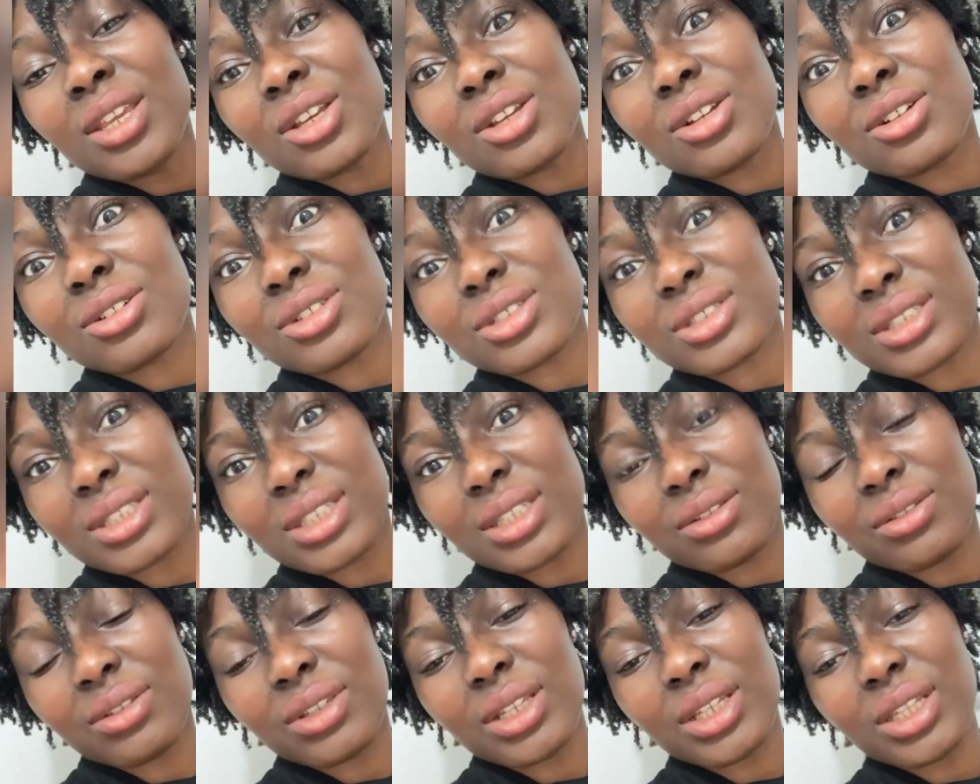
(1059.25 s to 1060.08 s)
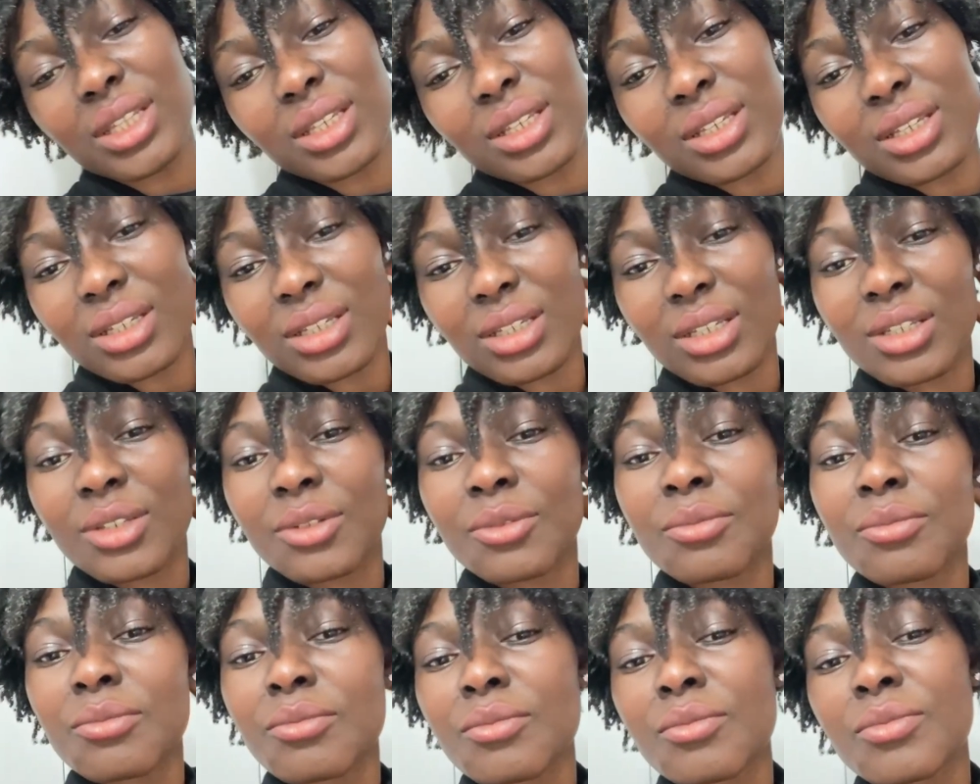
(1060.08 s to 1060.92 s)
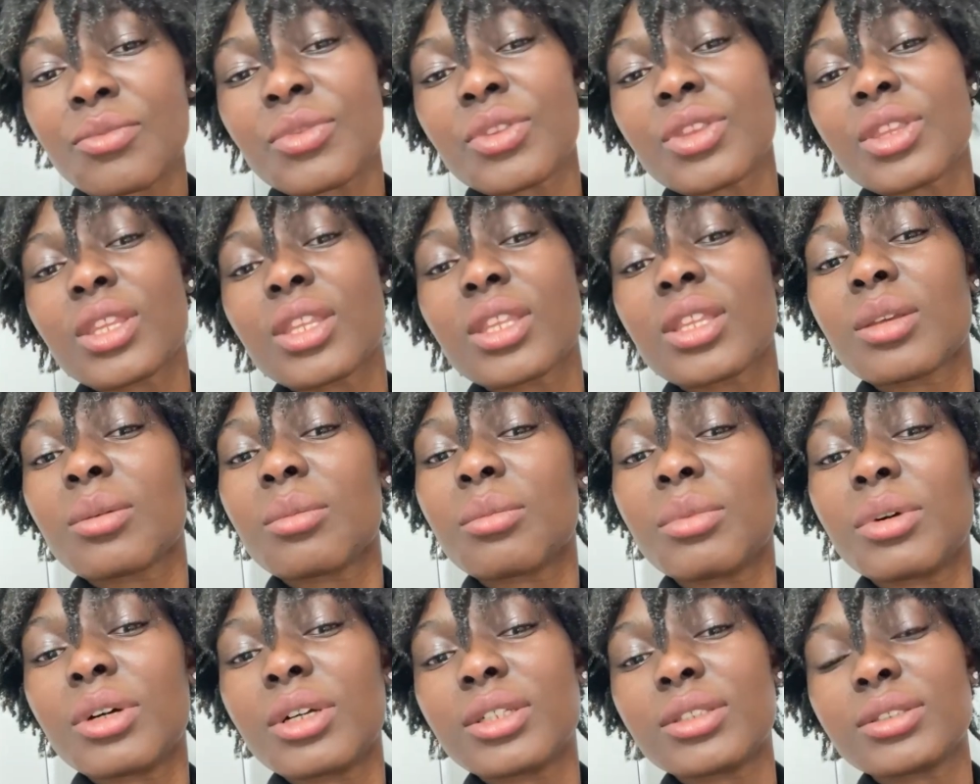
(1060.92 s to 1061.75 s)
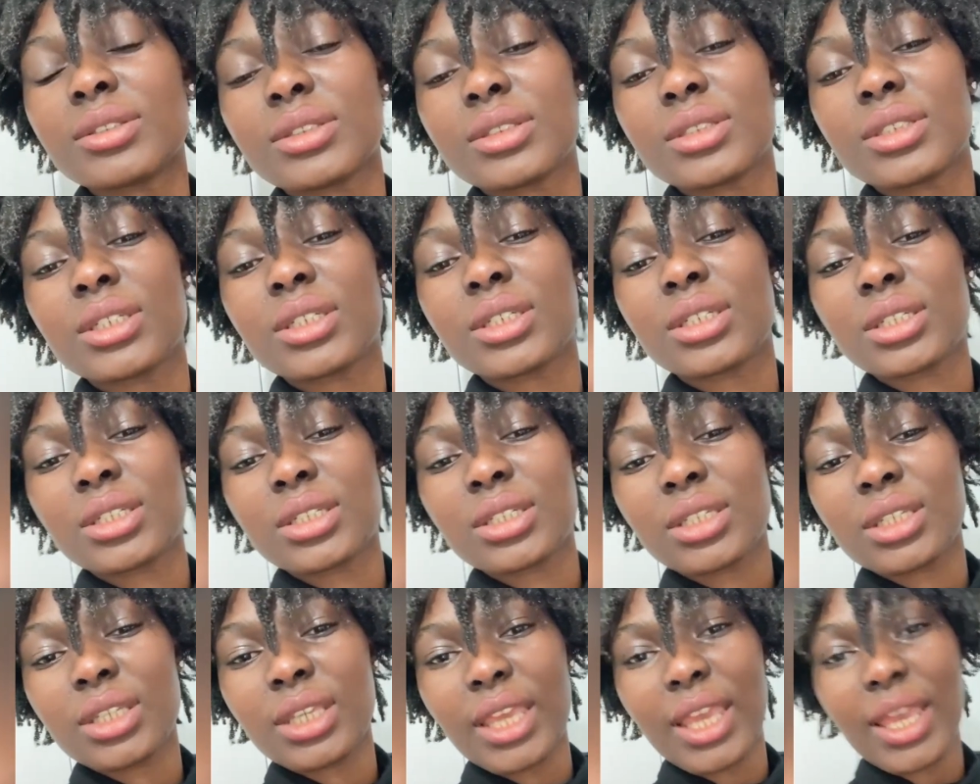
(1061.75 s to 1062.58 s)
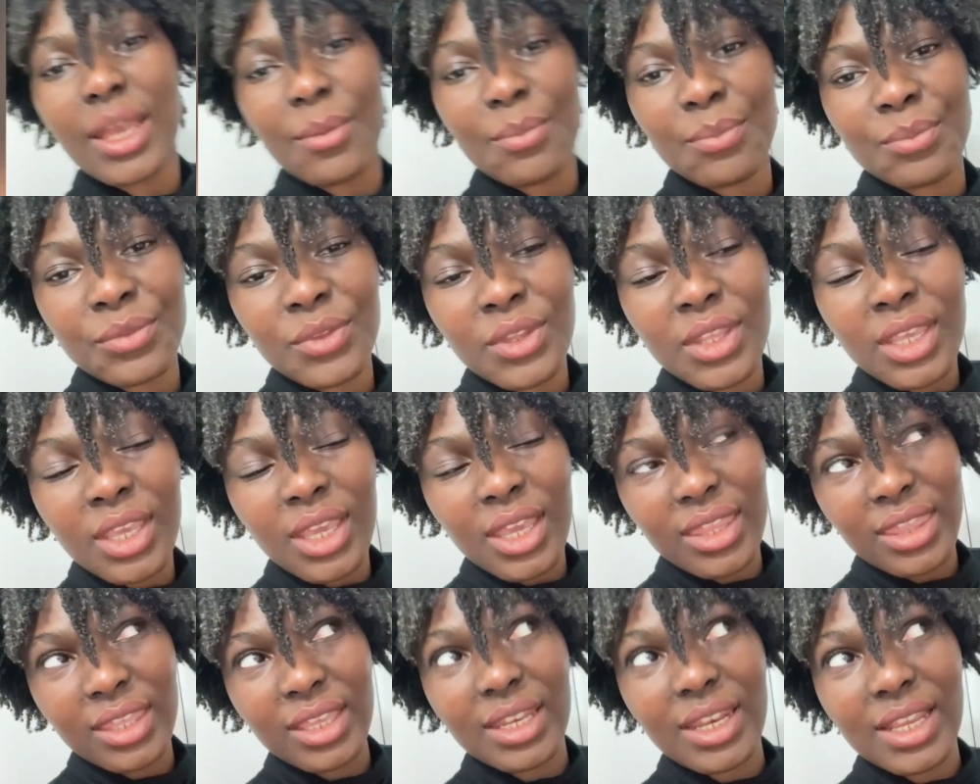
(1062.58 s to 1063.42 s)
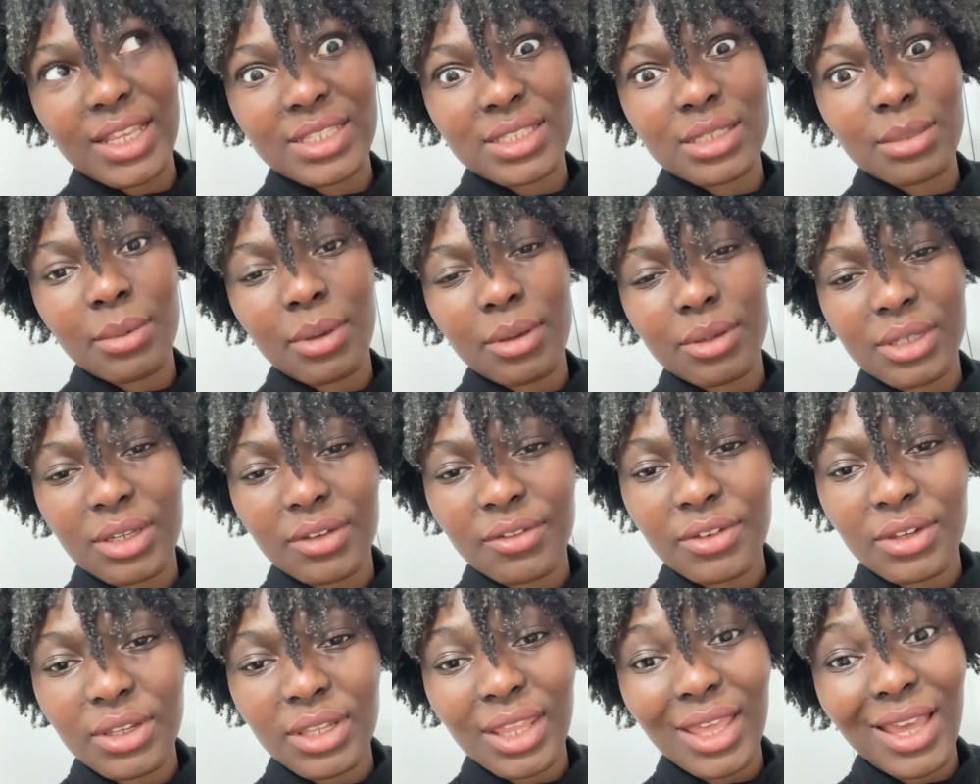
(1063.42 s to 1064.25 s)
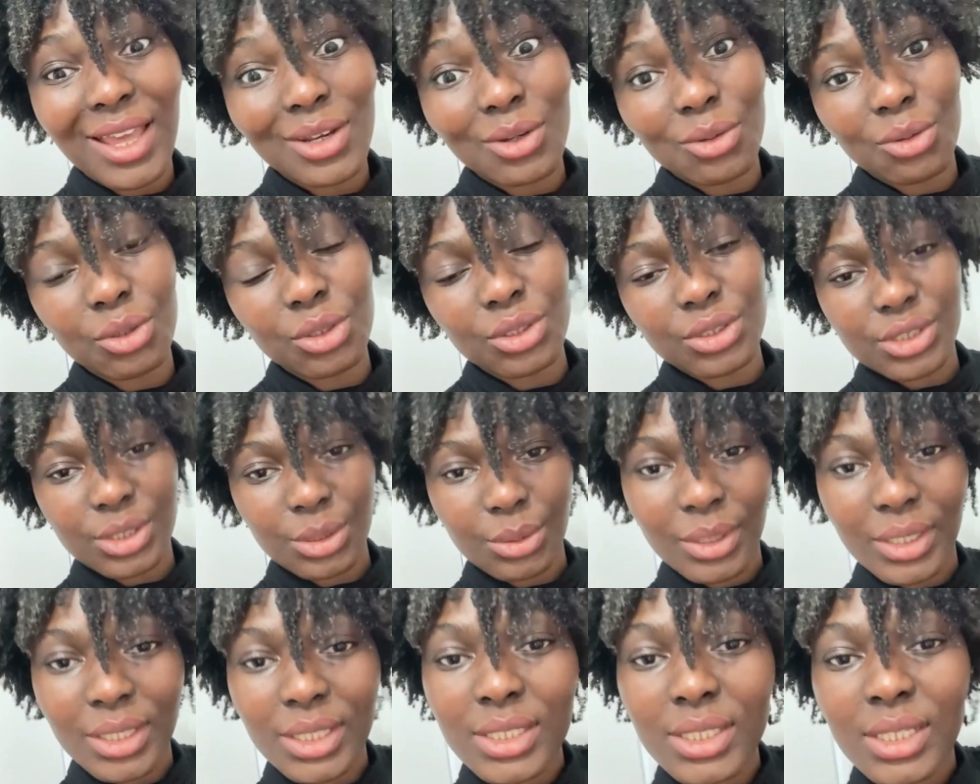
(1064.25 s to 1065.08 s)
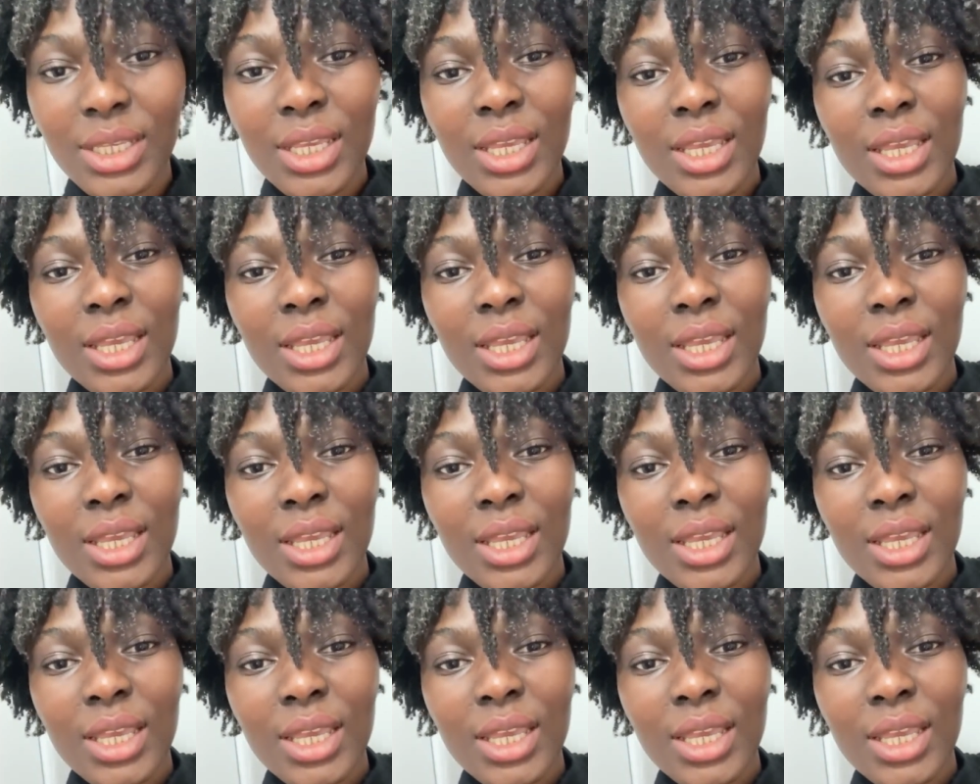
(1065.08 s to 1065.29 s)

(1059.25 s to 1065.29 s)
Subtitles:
crusty feeling. But yeah, I think next time I'll definitely add oil to it.